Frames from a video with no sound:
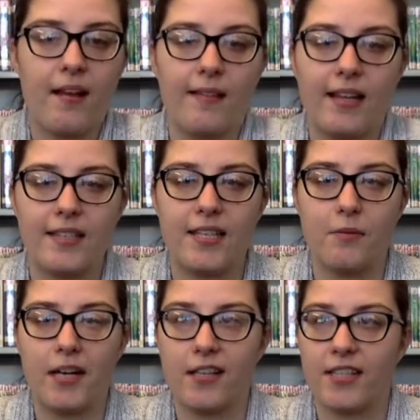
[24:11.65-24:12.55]
Let's see,
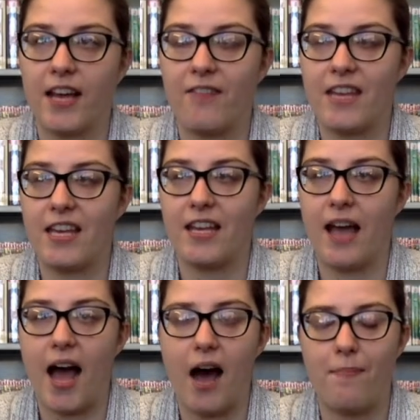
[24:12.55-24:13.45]
what else can we eat?
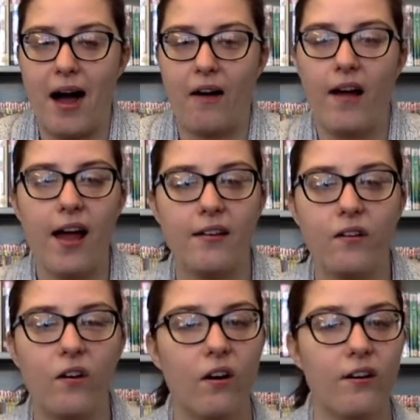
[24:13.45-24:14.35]
How about an
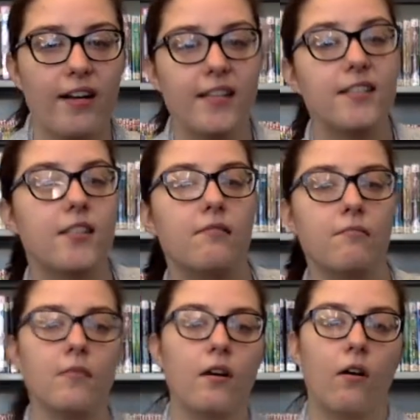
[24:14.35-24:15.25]
orange?
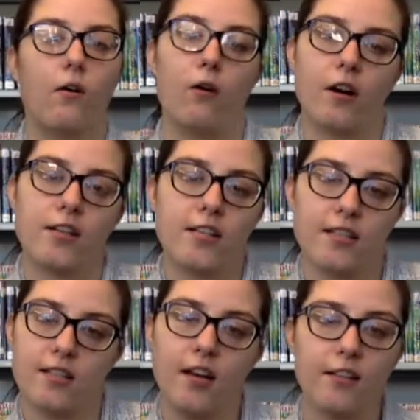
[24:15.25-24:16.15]
Orange is
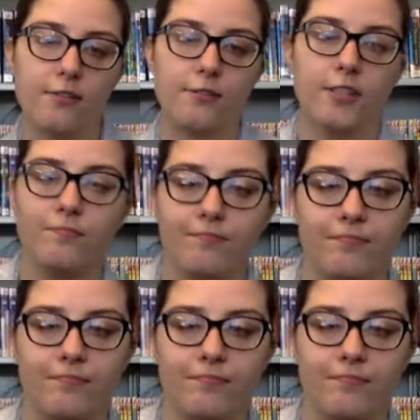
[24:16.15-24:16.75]
another fruit.